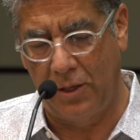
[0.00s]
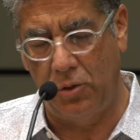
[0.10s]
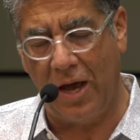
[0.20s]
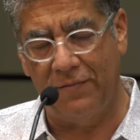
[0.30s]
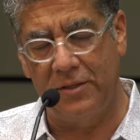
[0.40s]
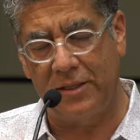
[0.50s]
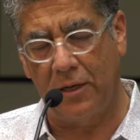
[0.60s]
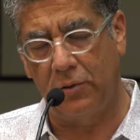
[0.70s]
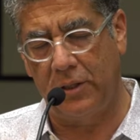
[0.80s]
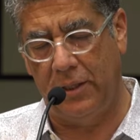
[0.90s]
You have
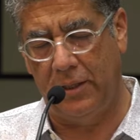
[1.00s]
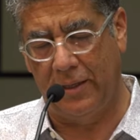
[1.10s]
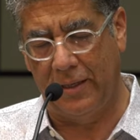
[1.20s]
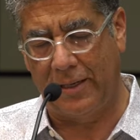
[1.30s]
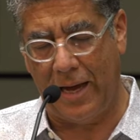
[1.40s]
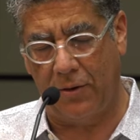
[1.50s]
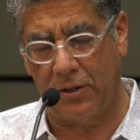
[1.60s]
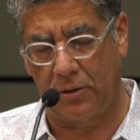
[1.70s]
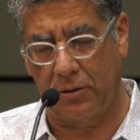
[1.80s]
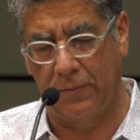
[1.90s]
integrity in
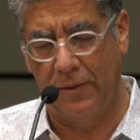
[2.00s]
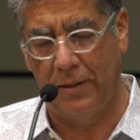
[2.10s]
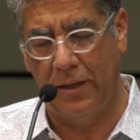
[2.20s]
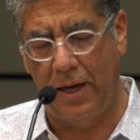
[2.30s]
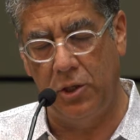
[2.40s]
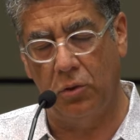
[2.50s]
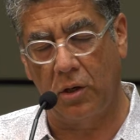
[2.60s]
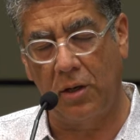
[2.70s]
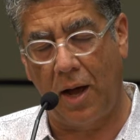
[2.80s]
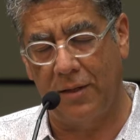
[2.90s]
character, and you
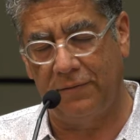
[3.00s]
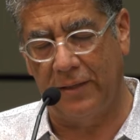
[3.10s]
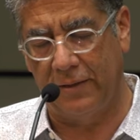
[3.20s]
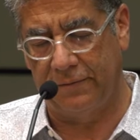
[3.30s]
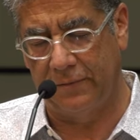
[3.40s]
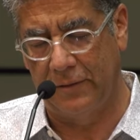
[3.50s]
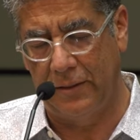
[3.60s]
are a God of love.